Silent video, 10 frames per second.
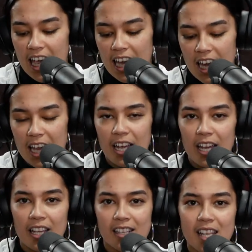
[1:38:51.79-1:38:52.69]

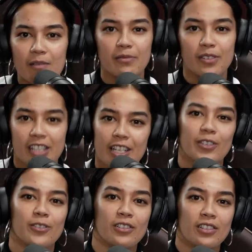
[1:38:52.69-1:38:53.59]
And someone will see
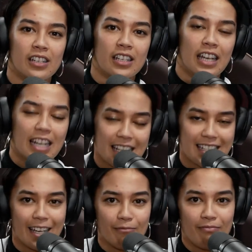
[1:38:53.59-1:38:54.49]
you another
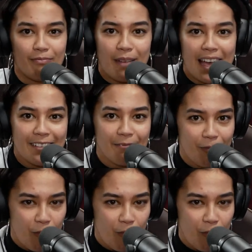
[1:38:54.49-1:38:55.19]
time. Bye.